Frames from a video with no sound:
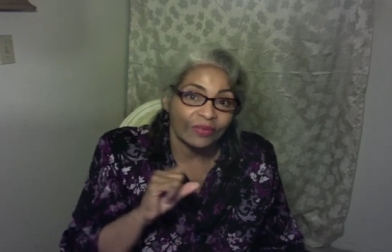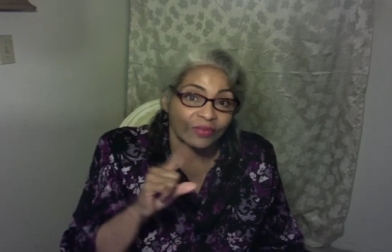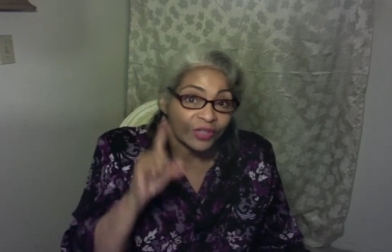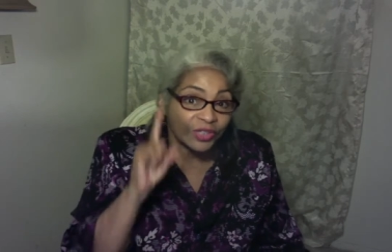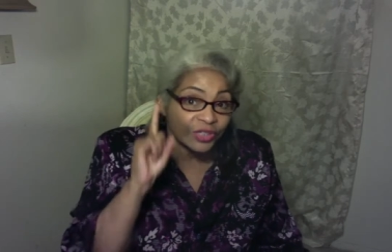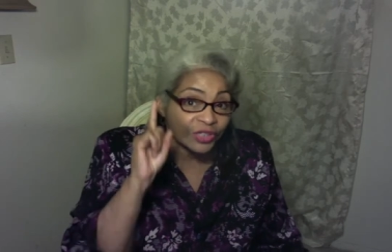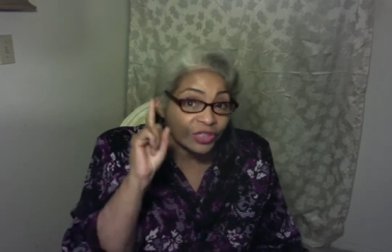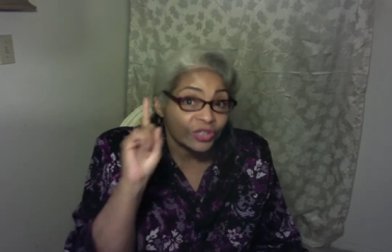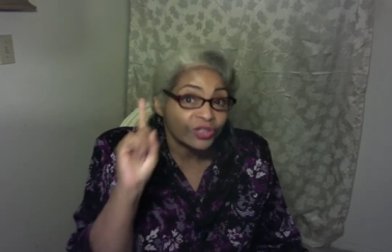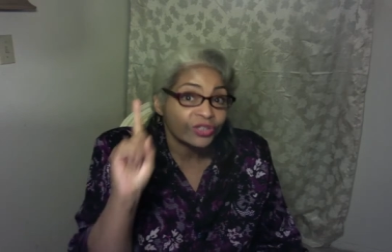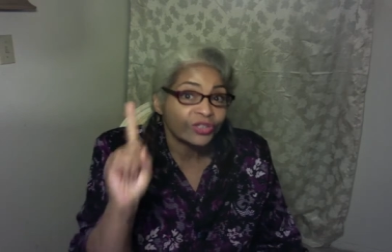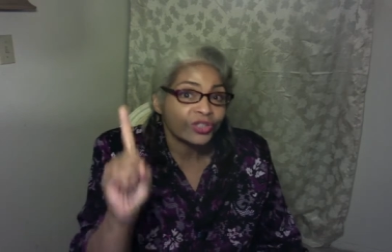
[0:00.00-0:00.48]

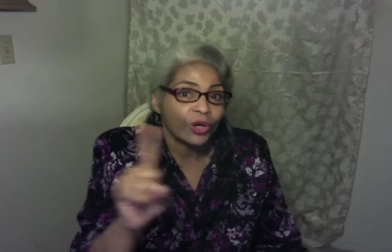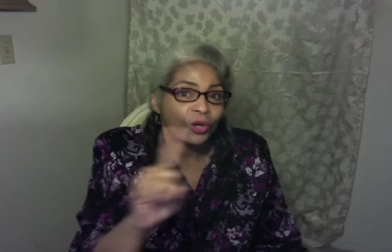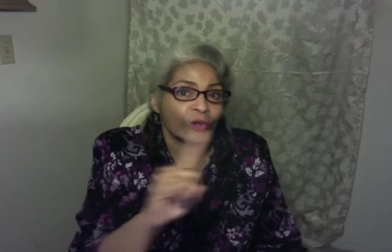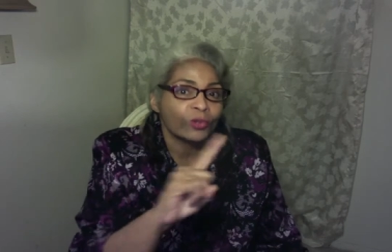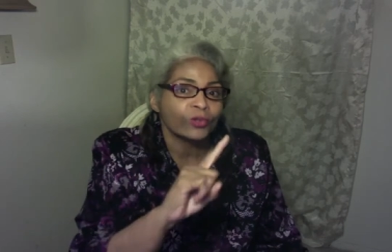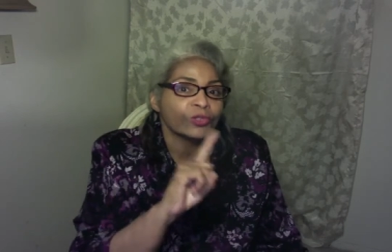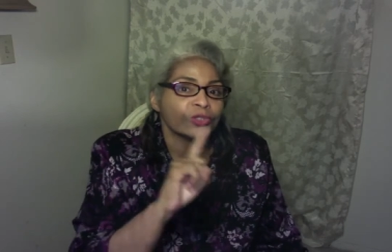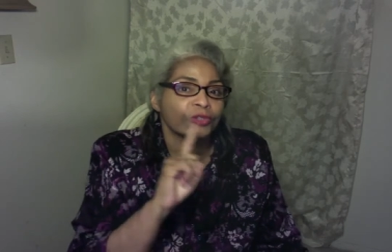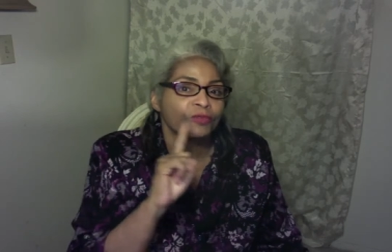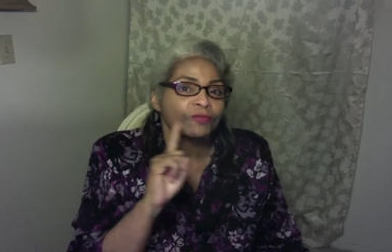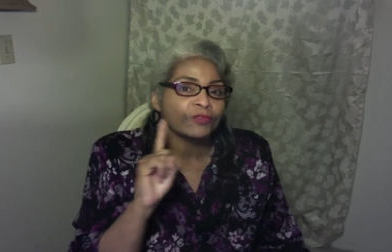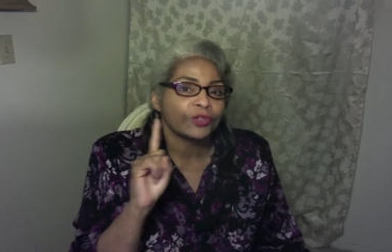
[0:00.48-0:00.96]
This is
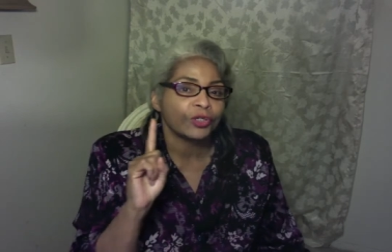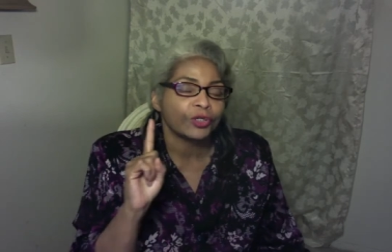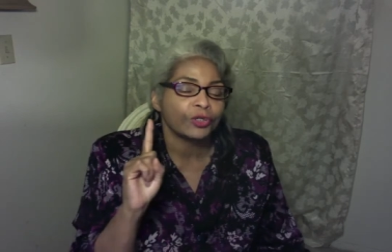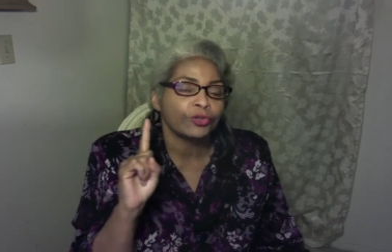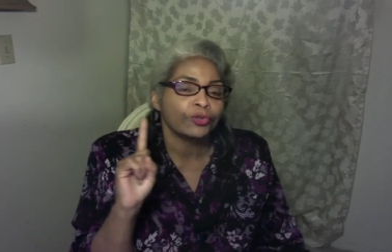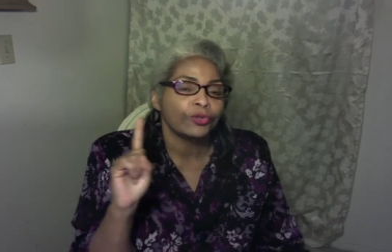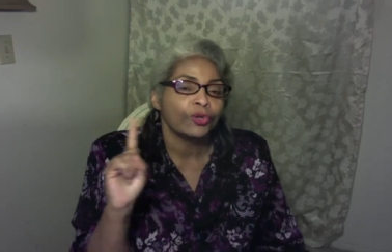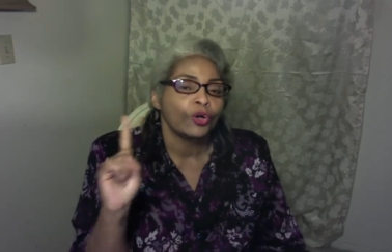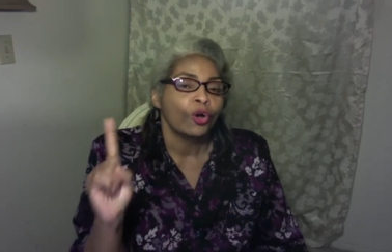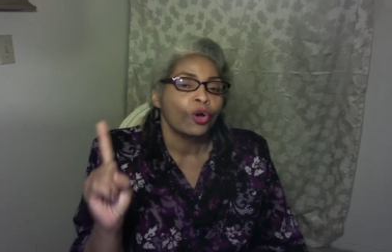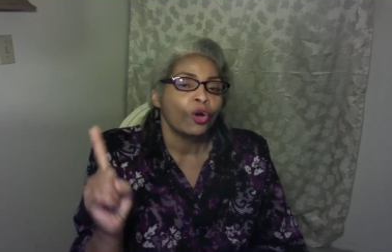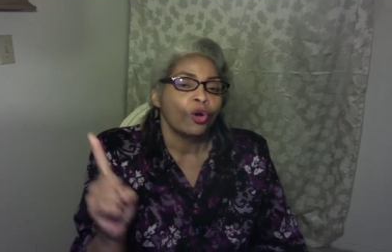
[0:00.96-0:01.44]
those of
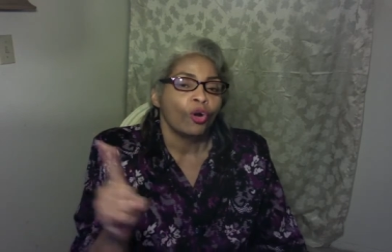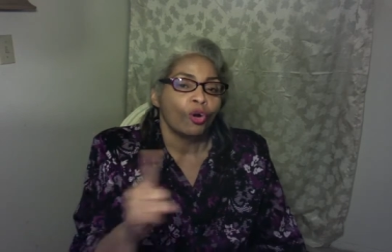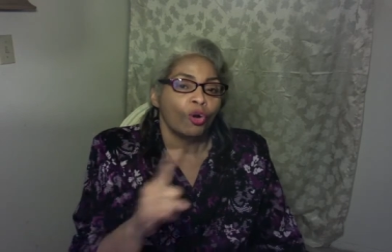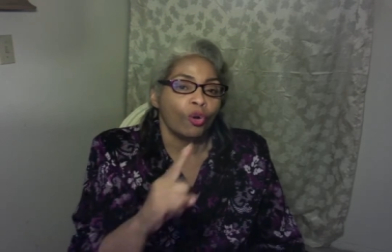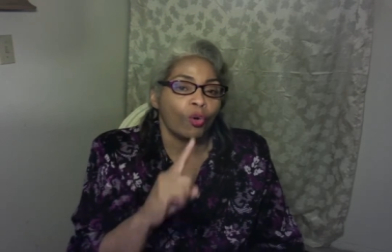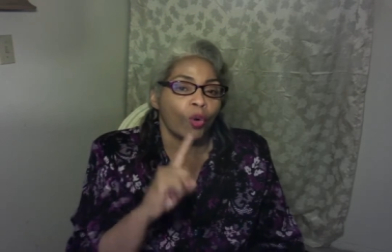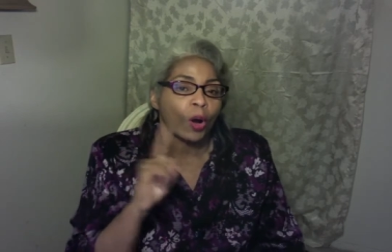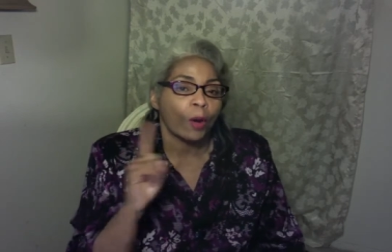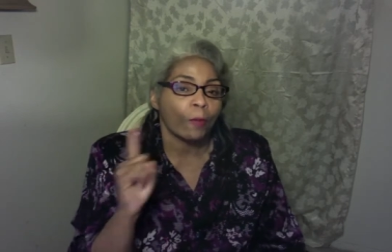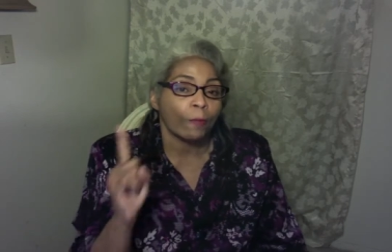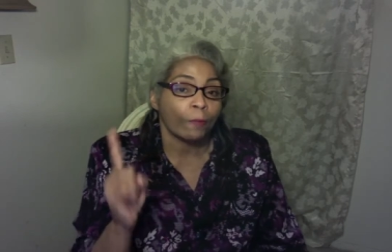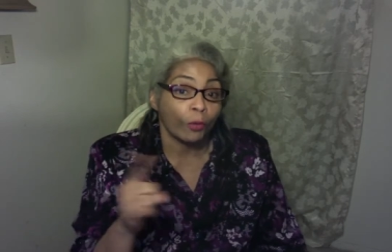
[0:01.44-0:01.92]
you who
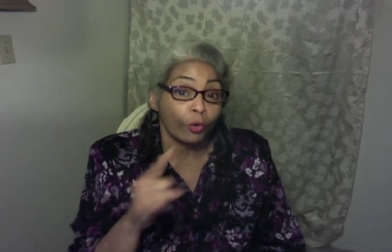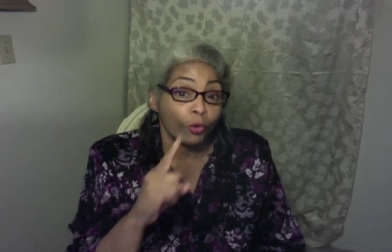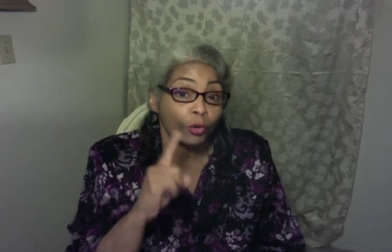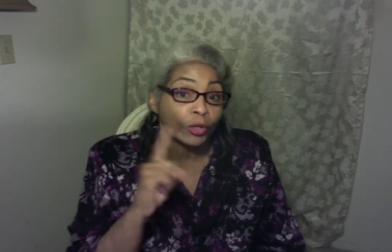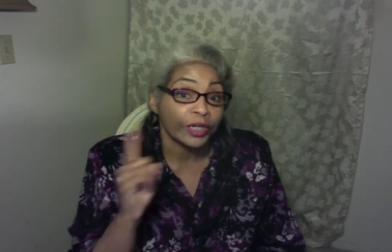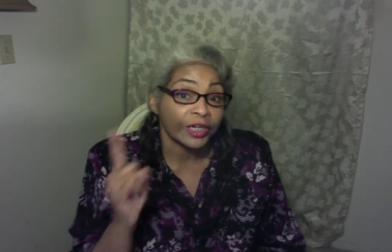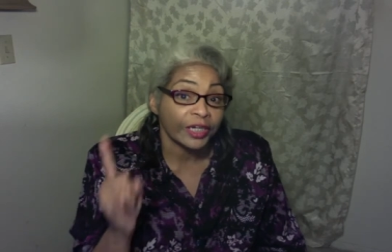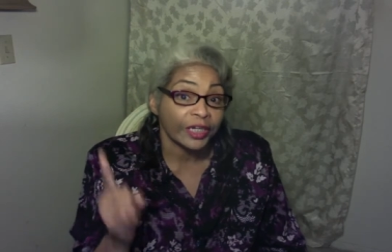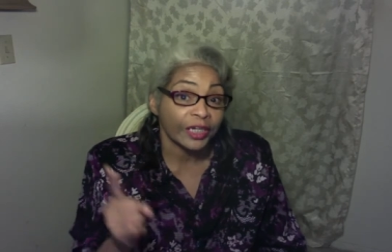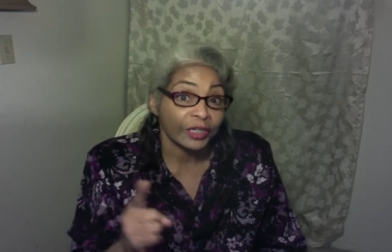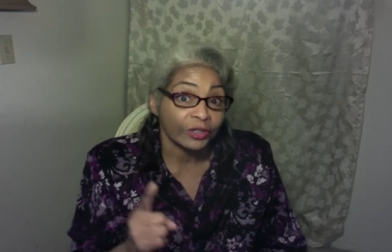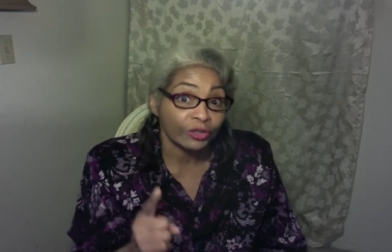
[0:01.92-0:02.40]
are born
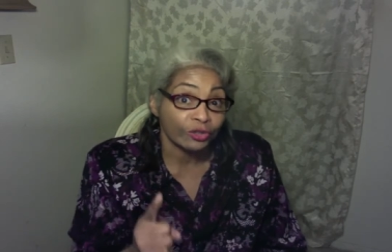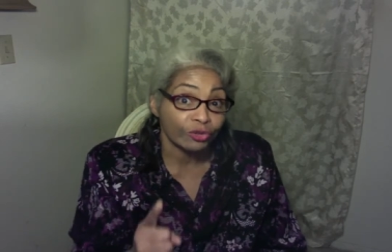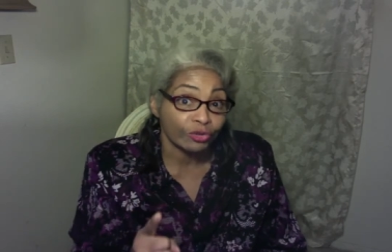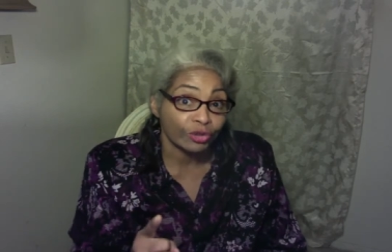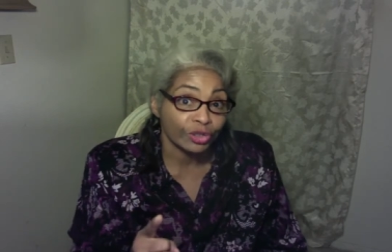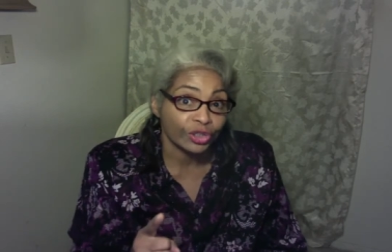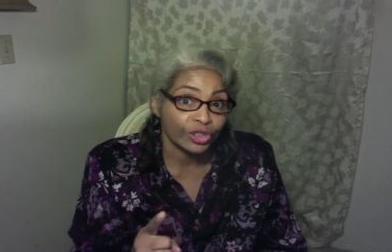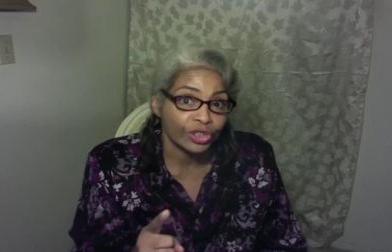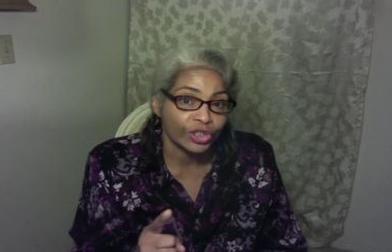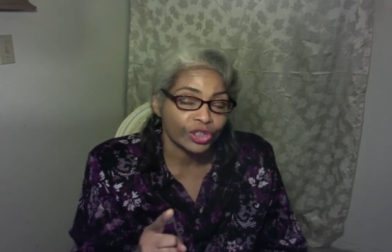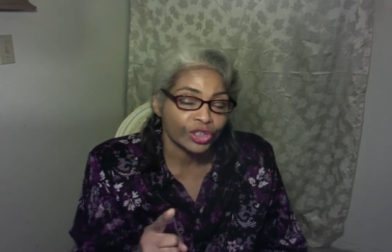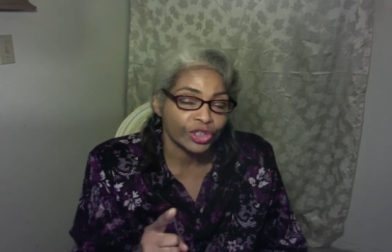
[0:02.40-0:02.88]
again
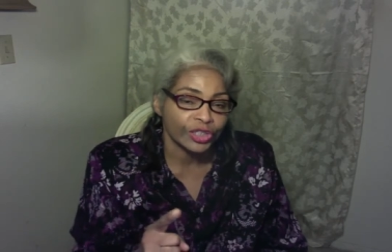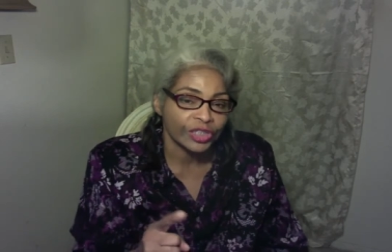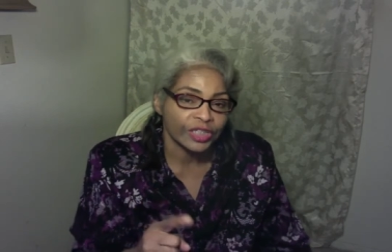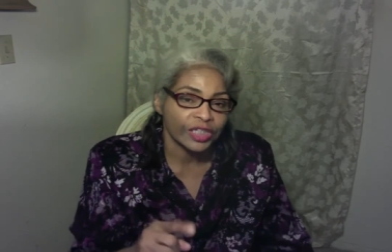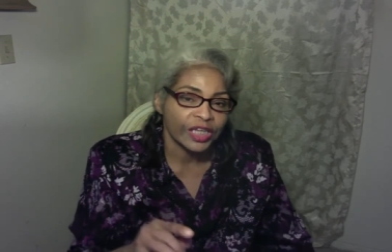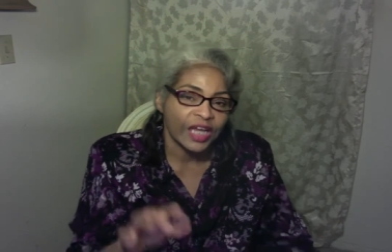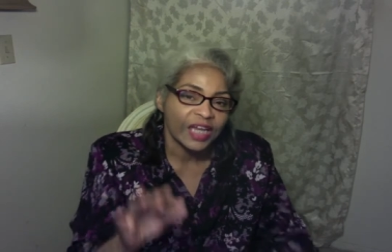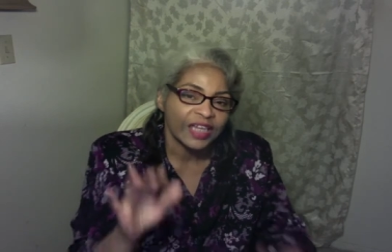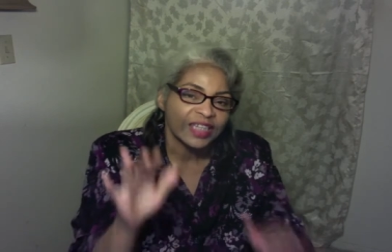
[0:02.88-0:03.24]
Christians.